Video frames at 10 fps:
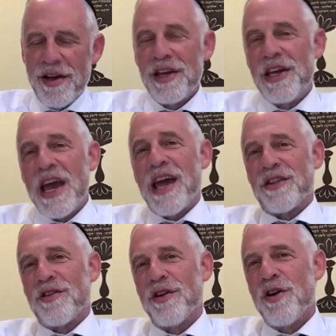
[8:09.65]

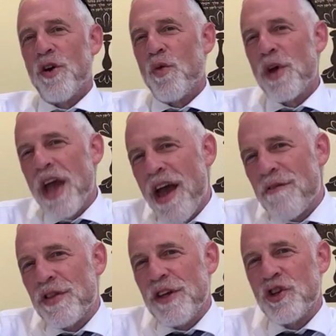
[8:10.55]
Yet, we
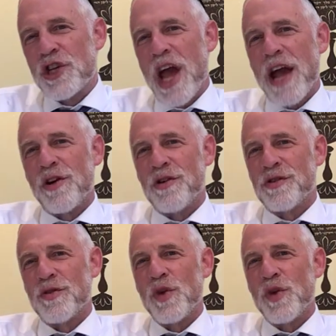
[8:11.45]
have these shackles,